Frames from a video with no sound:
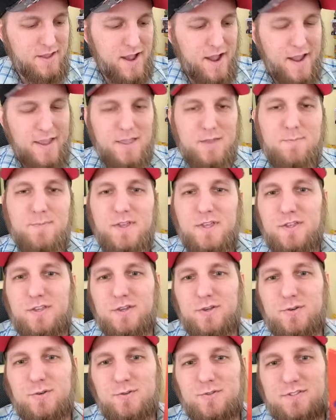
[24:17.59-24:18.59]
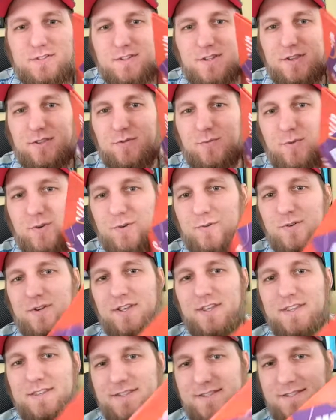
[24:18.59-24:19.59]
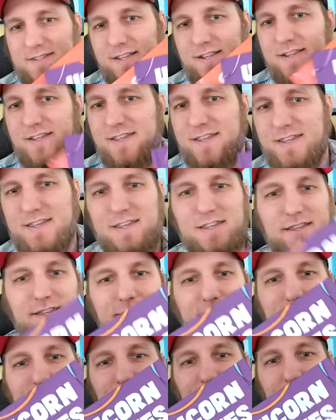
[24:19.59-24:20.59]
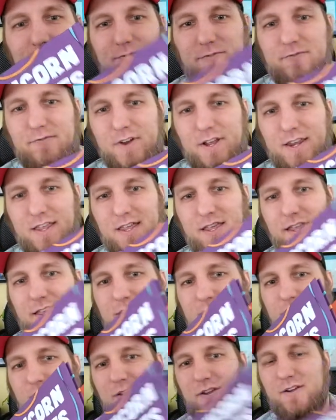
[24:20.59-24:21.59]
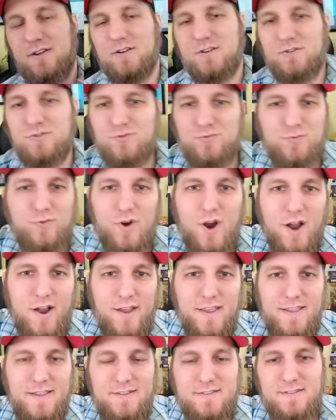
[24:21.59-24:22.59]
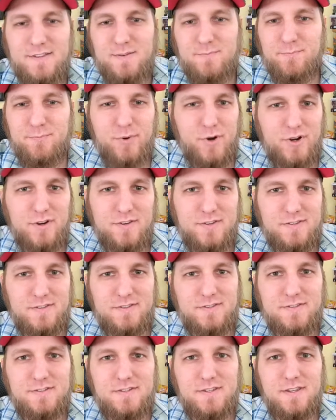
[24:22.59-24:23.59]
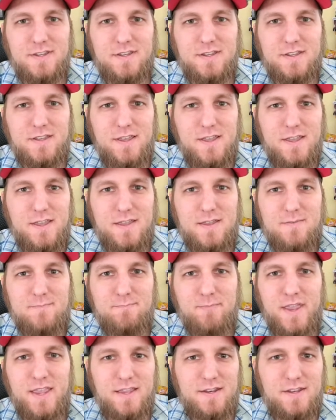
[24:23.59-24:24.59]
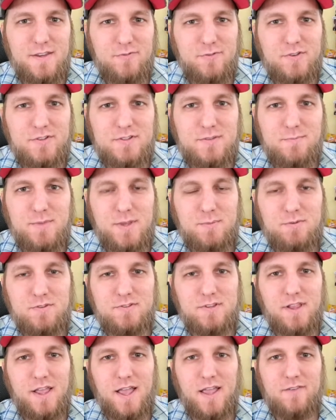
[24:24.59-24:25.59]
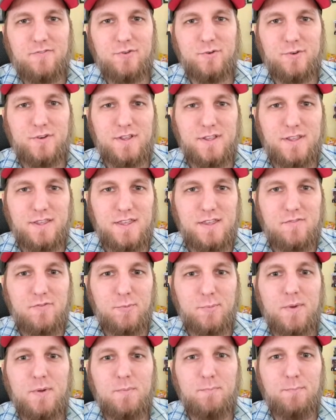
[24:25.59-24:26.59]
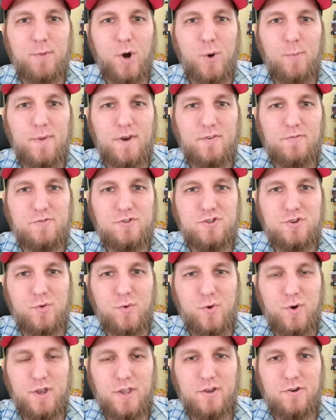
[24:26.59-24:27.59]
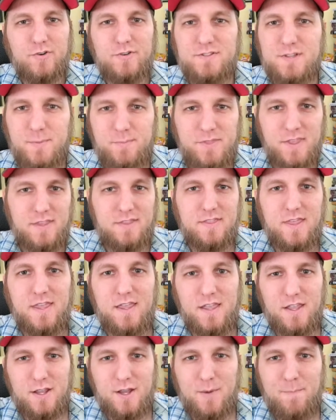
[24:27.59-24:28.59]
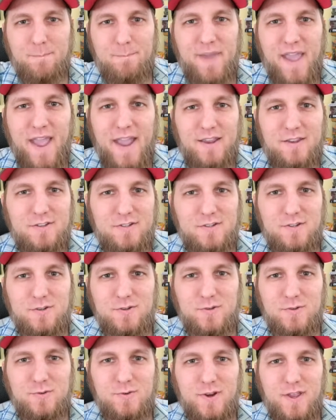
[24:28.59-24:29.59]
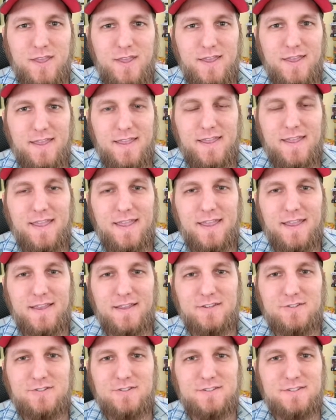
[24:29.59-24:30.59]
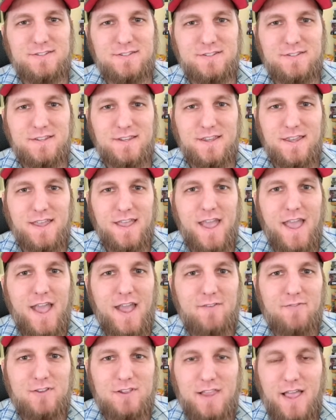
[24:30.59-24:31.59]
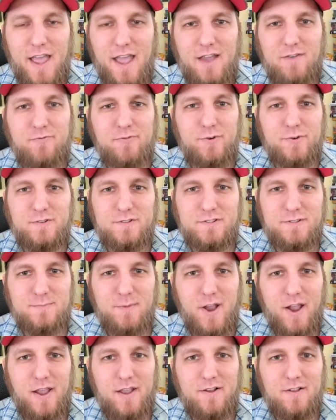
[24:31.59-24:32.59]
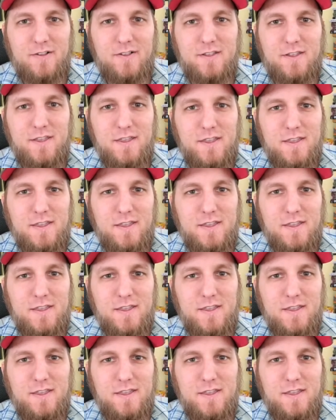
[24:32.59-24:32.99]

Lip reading: I can be used through silly, funny drawings and books to make a difference in people's lives or give them a moment of joy or something they can come back to and just have a laugh or a smile,